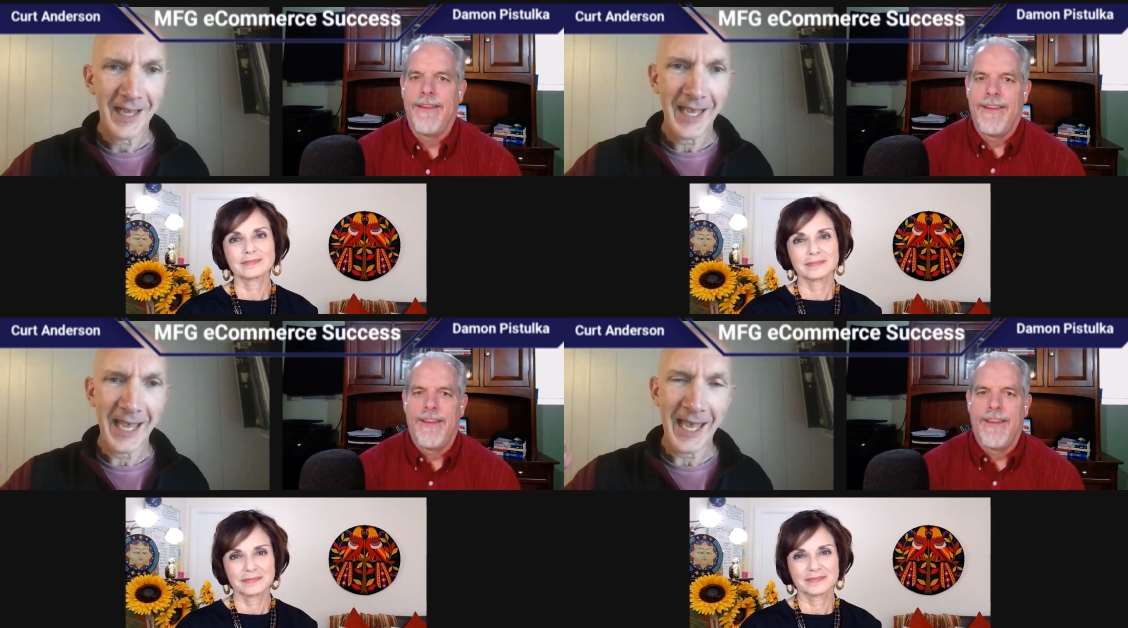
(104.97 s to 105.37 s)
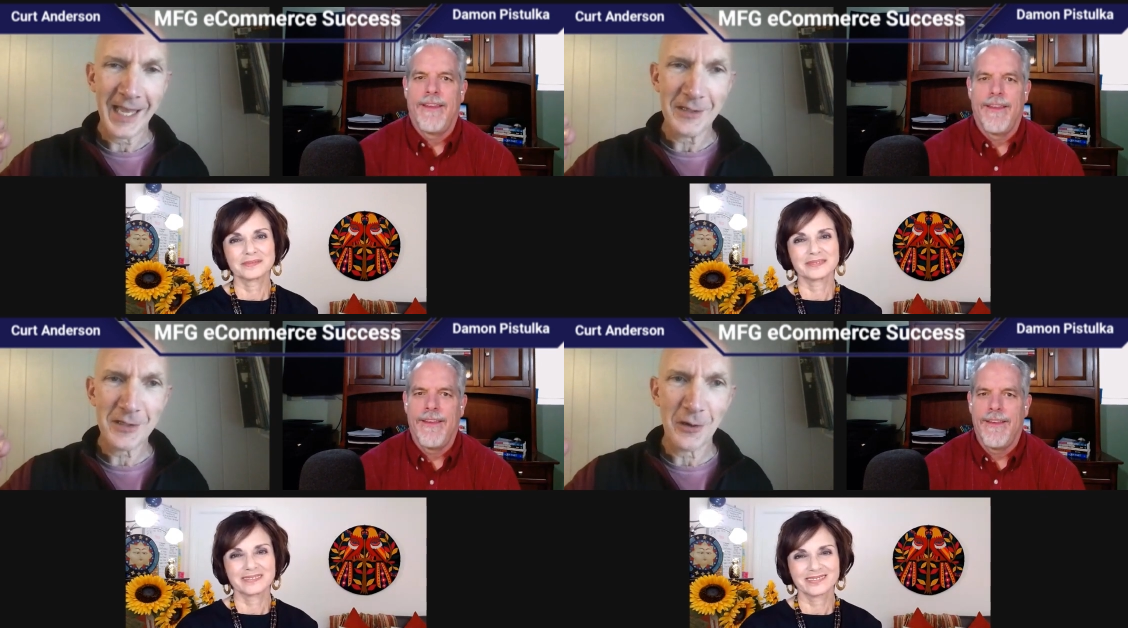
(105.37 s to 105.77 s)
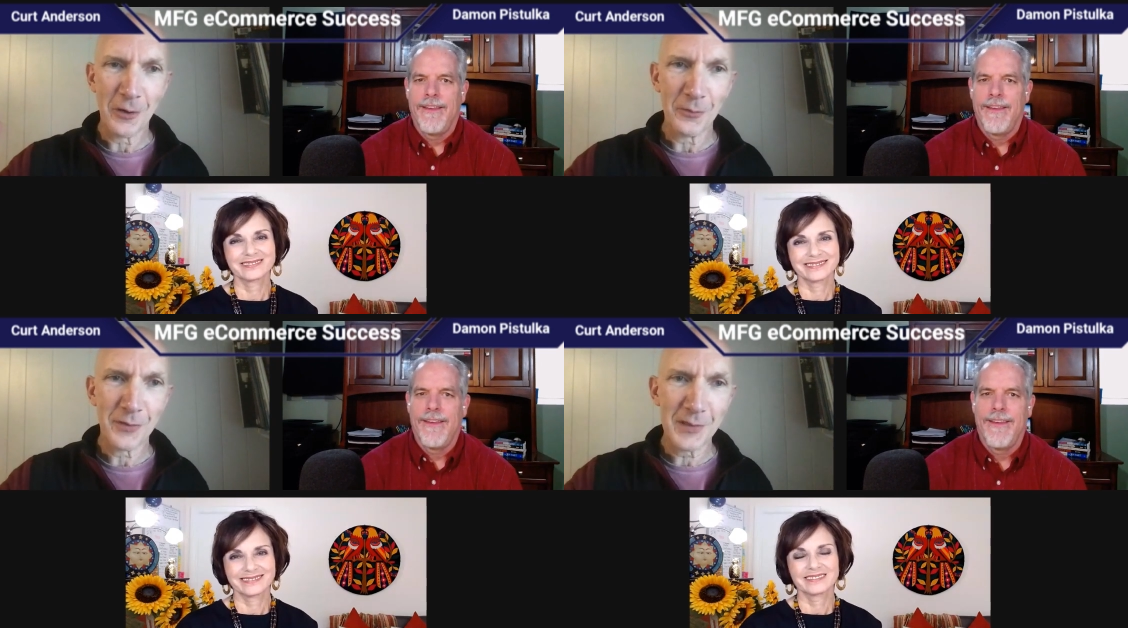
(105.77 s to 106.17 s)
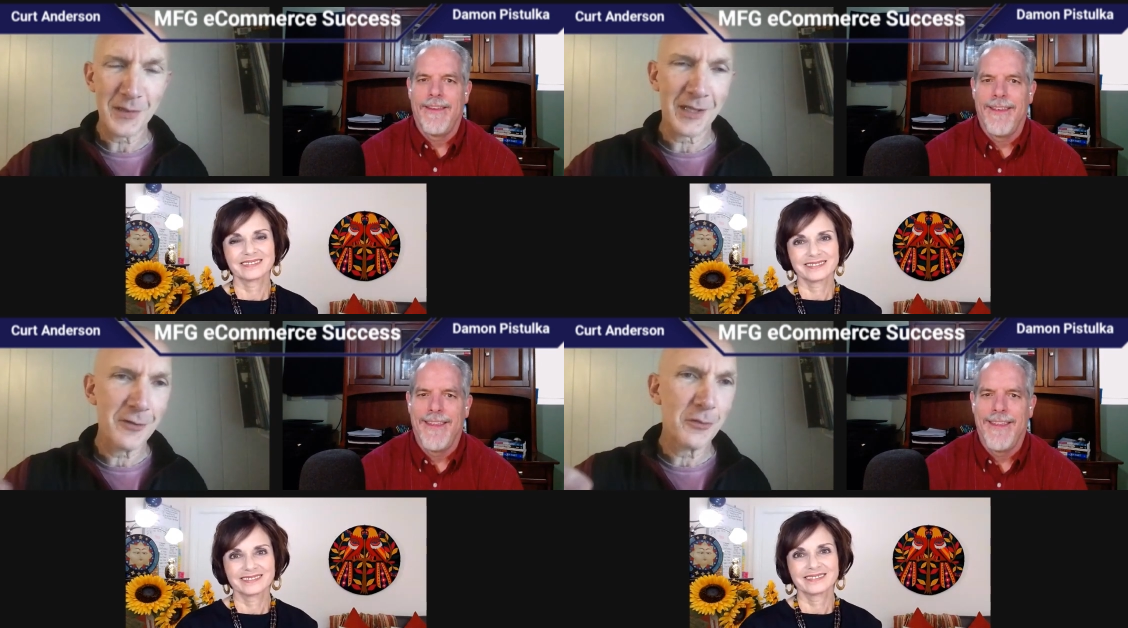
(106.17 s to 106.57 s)
Speaker 1: And so this
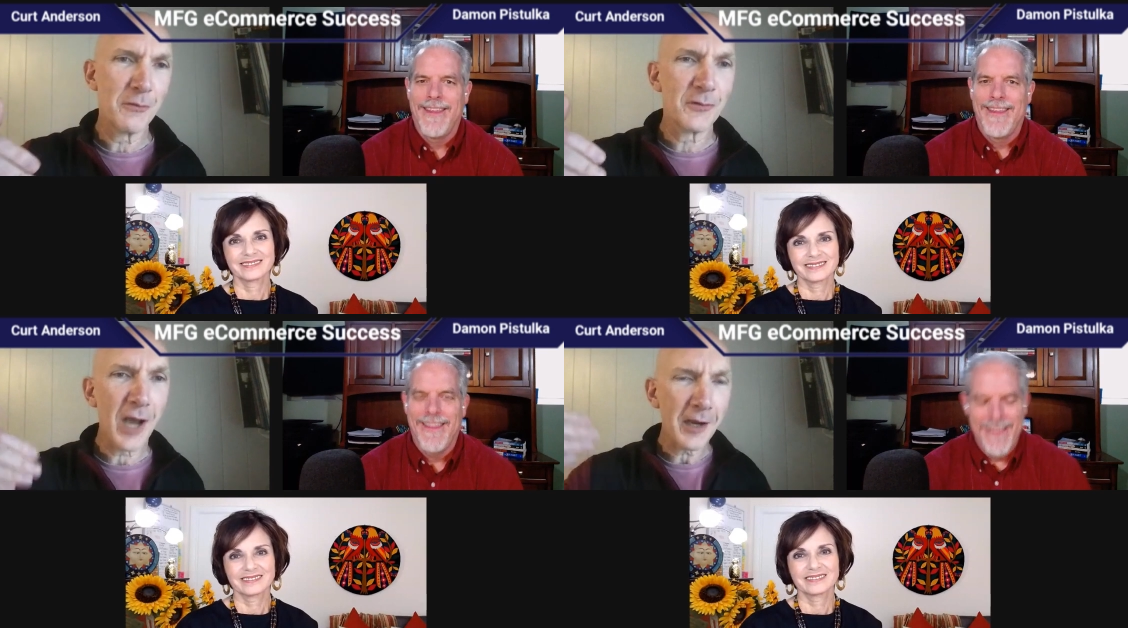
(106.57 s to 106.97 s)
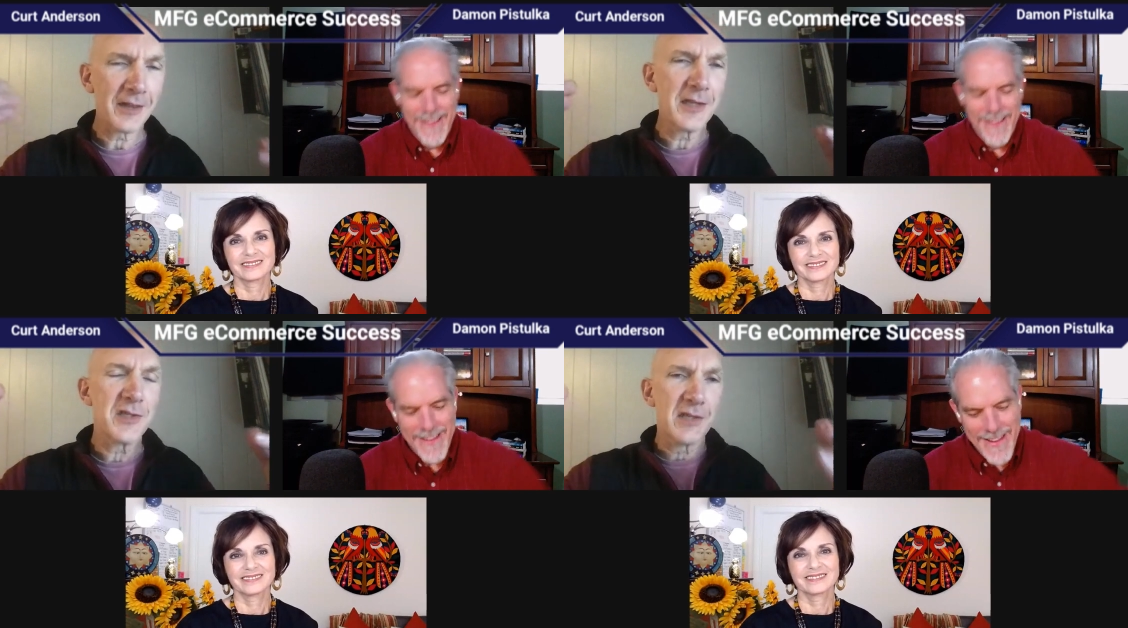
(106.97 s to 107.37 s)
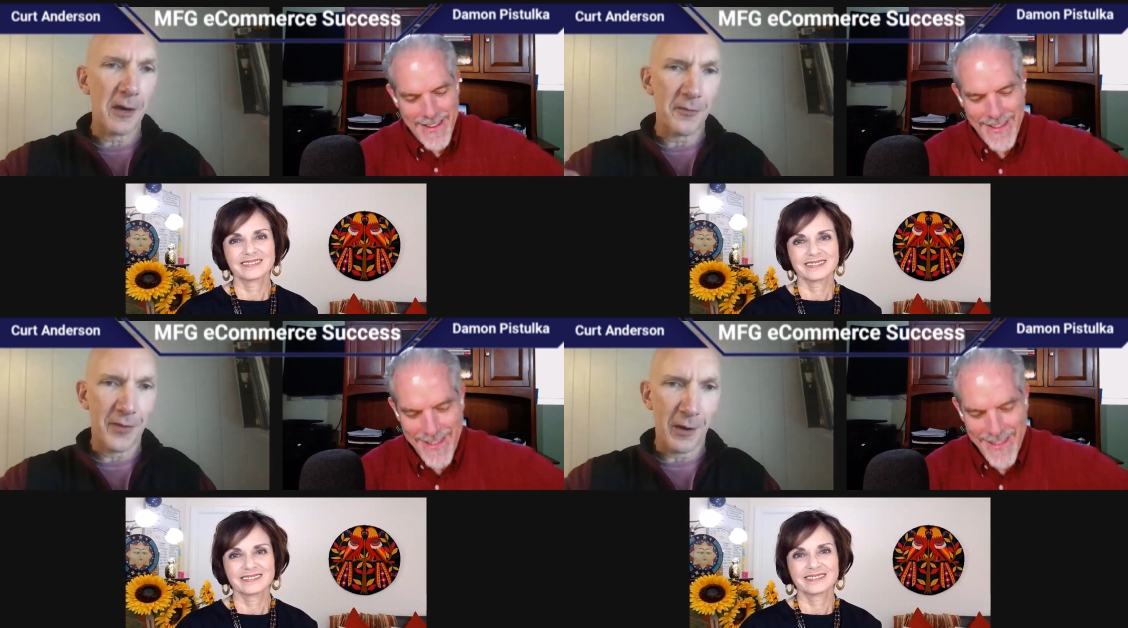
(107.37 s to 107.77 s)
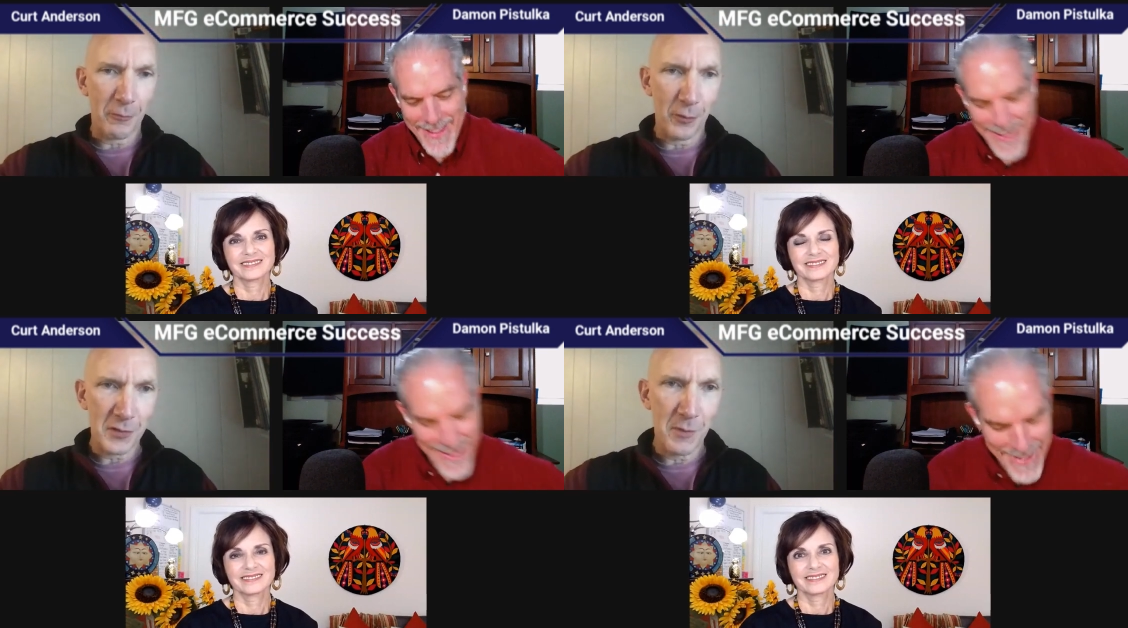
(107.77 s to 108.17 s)
can you talk let's start there
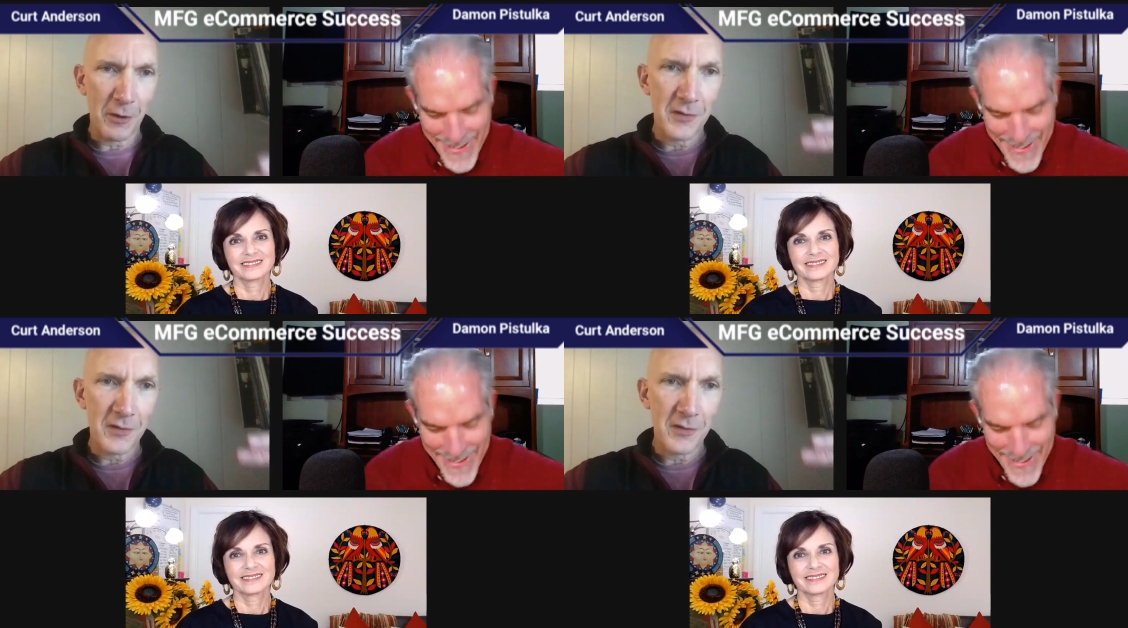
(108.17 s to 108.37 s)
Rosemary.